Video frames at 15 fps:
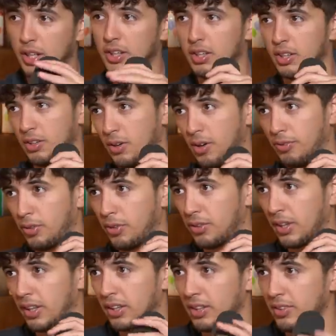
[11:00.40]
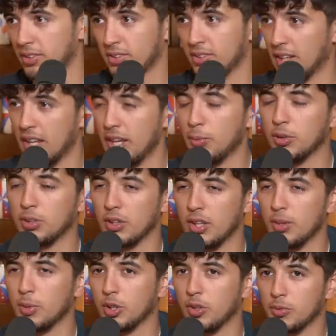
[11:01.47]
in the UFO thing. And he's, he yeah. would, lo-
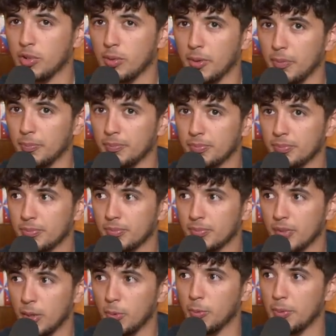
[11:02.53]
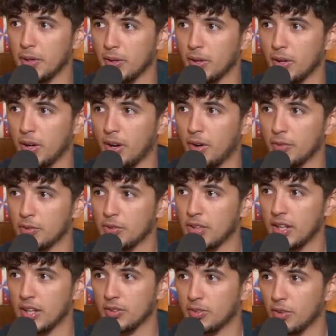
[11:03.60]
he would love to come on who would be really?
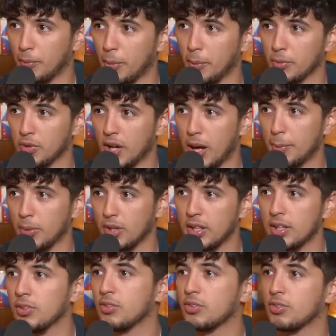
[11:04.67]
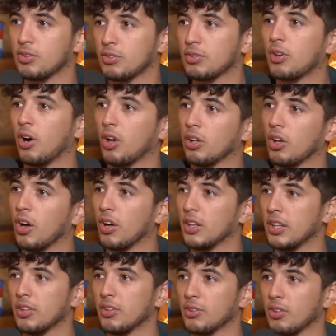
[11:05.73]
obviously it's not Bob Lazar, but he's got a lot and
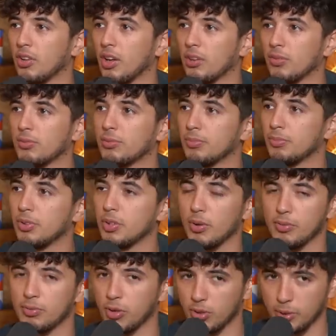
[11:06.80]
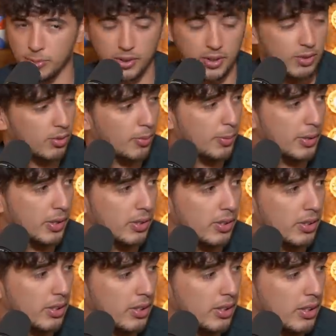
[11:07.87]
he does a lot for the UFO community, so it'd be good.
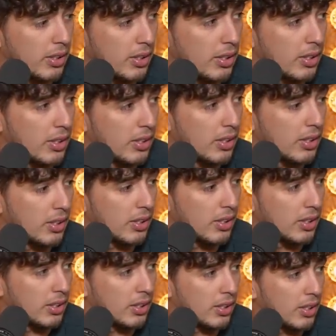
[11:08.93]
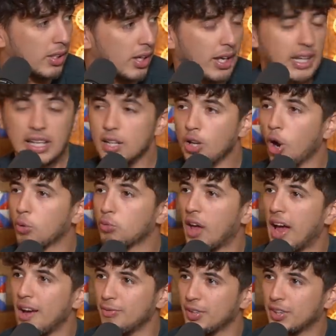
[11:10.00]
Mm. And he knows oh,
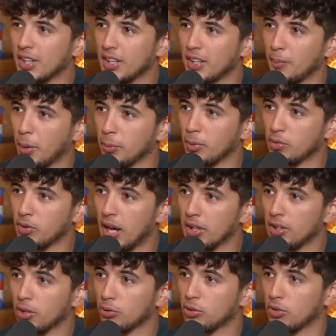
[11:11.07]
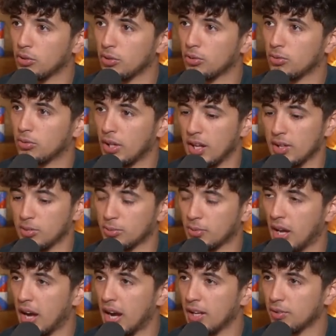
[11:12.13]
everything that Bob Lazar knows because he's yeah, his
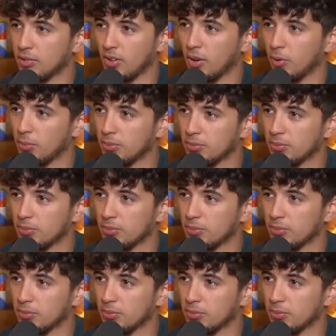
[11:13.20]
guy. So